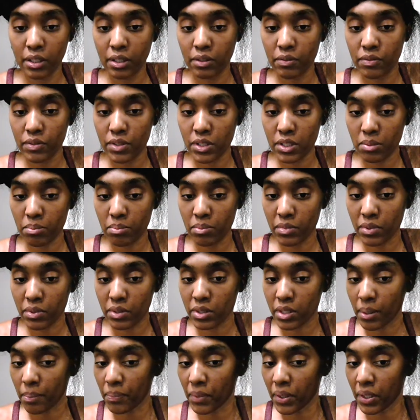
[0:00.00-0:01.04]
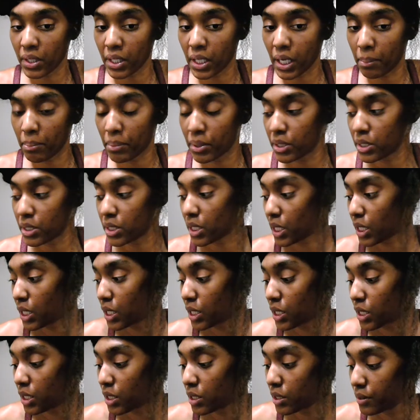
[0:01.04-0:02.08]
of something that I put
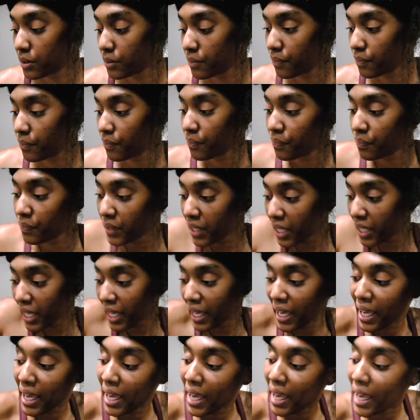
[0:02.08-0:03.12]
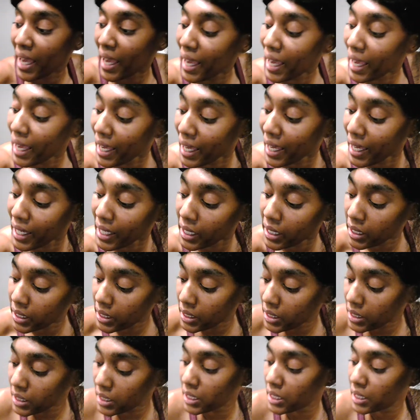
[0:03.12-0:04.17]
together.
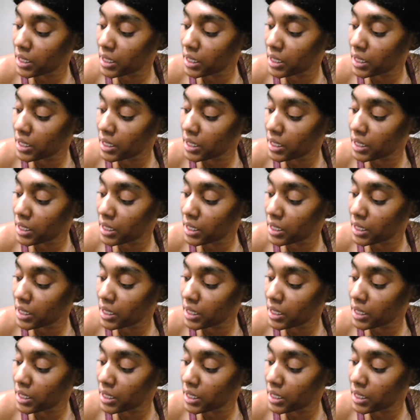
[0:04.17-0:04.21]
And